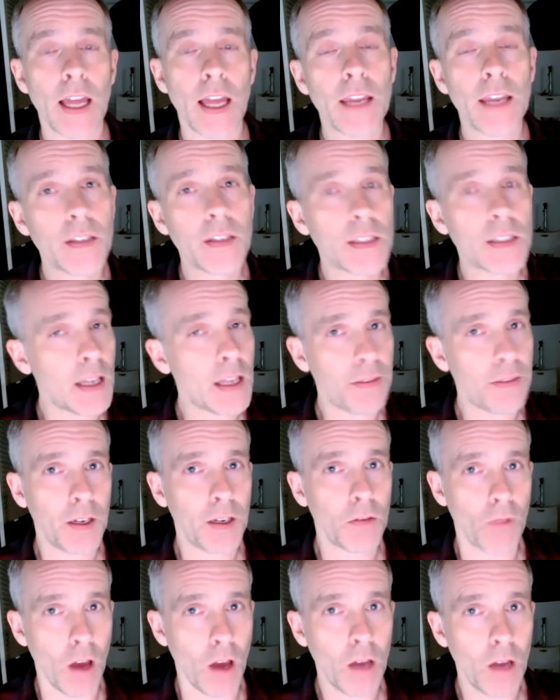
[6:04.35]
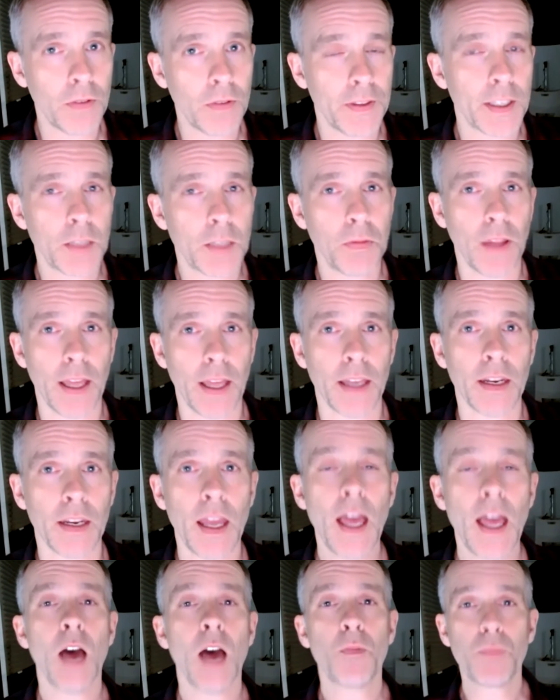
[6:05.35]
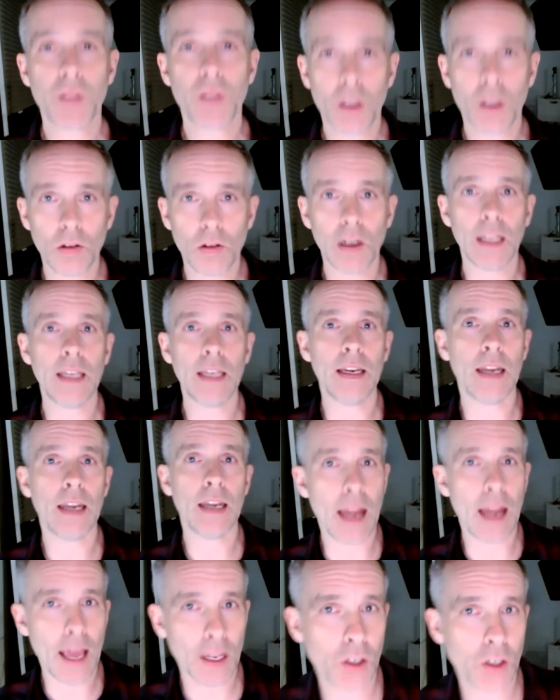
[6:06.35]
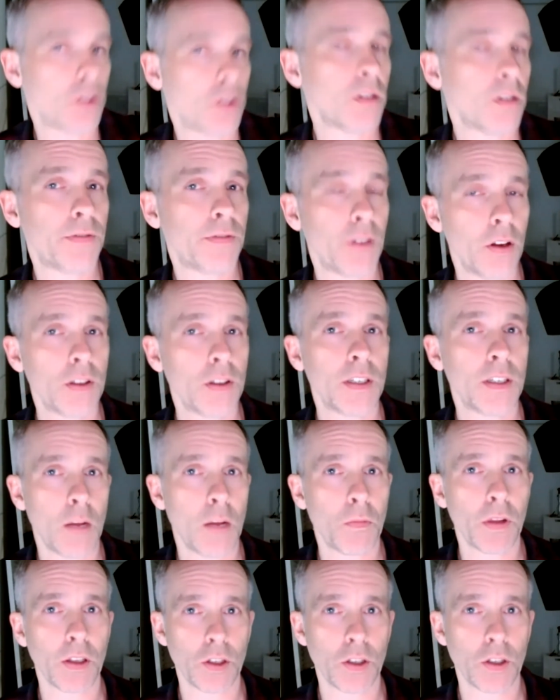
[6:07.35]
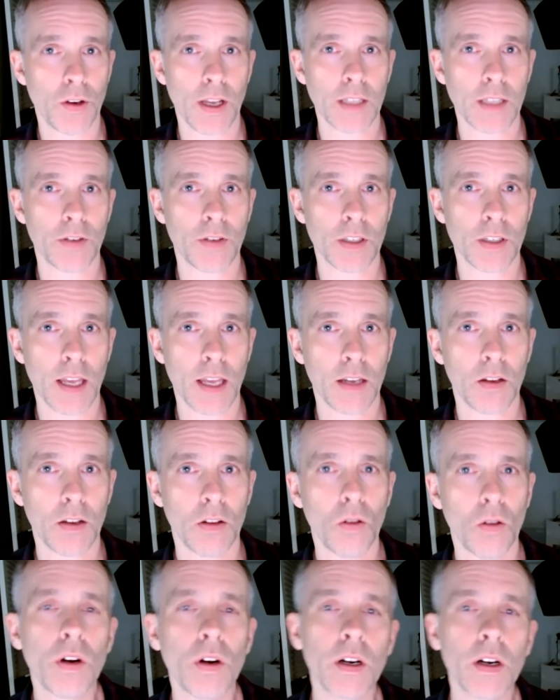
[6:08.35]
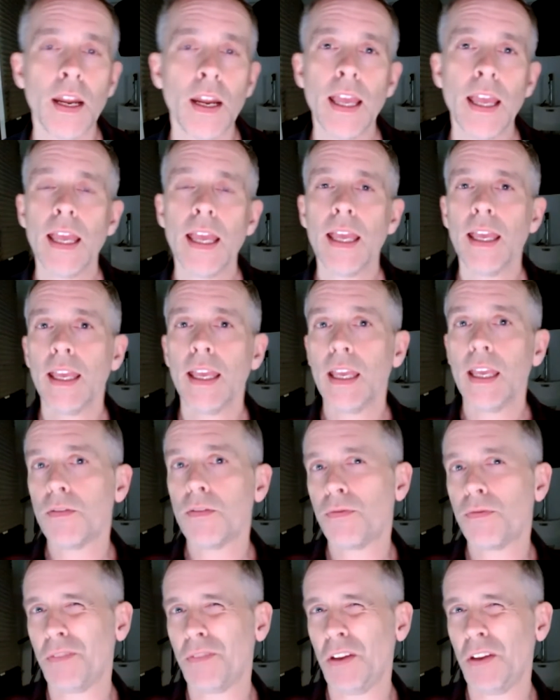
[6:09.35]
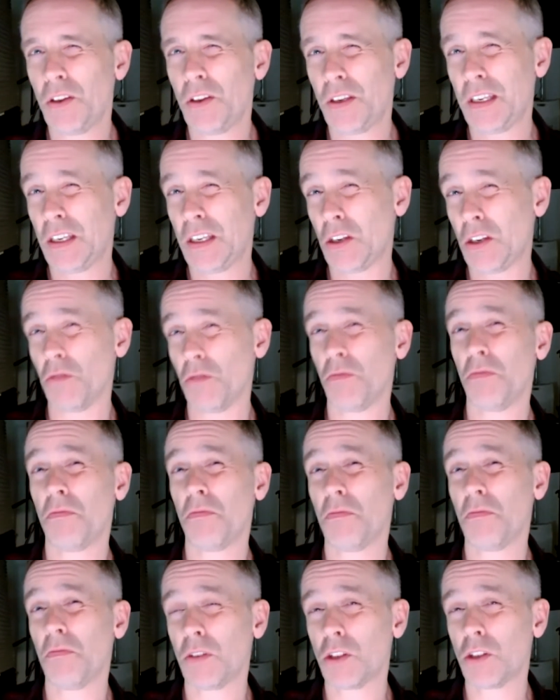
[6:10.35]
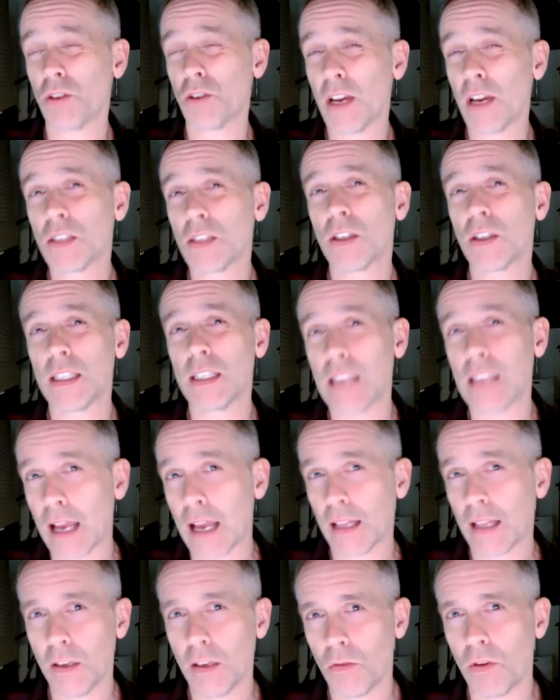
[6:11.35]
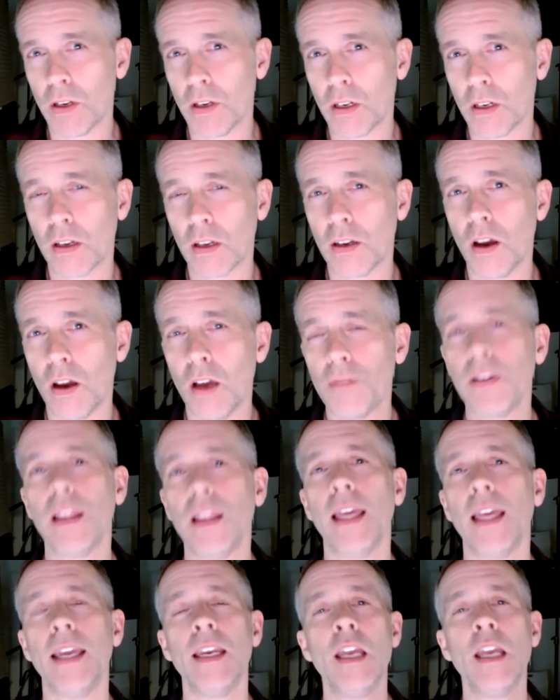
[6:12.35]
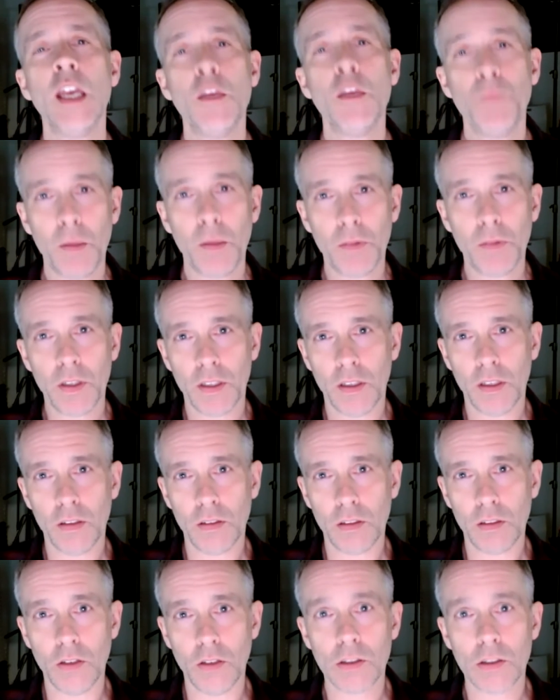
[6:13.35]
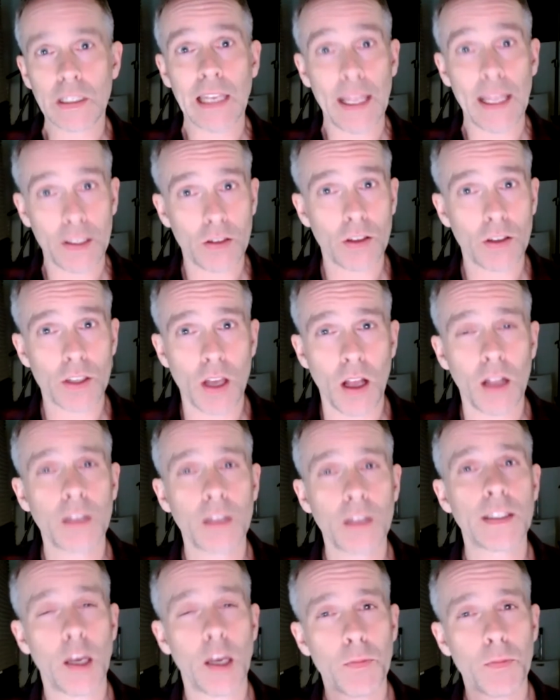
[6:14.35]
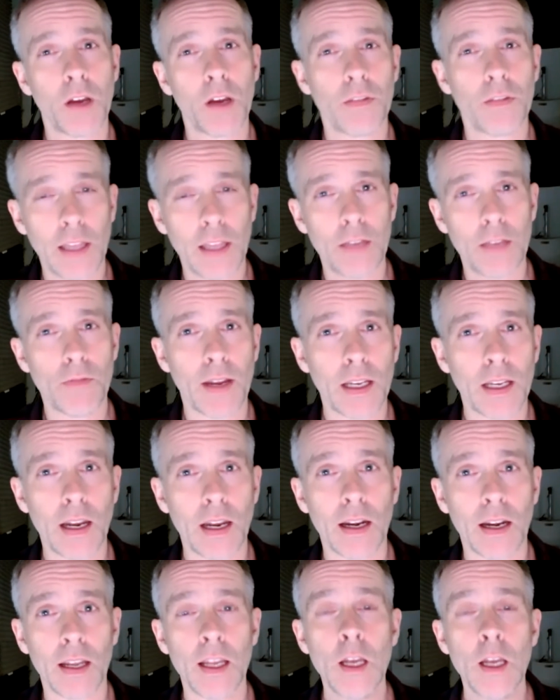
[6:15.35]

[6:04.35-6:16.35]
And there's nothing wrong with this plan, a purely natural frozen embryo transfer cycle. Or if you don't trust exactly when you're going to ovulate, maybe you'll use letrozole to help you ovulate regularly.